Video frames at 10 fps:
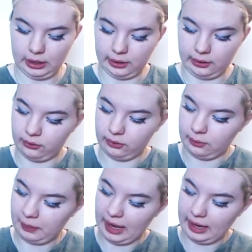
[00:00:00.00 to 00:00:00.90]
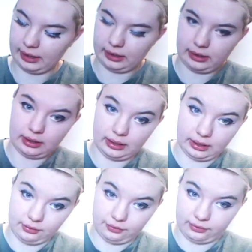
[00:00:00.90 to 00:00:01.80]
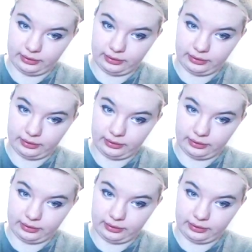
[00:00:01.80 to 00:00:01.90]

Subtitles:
and on the back, if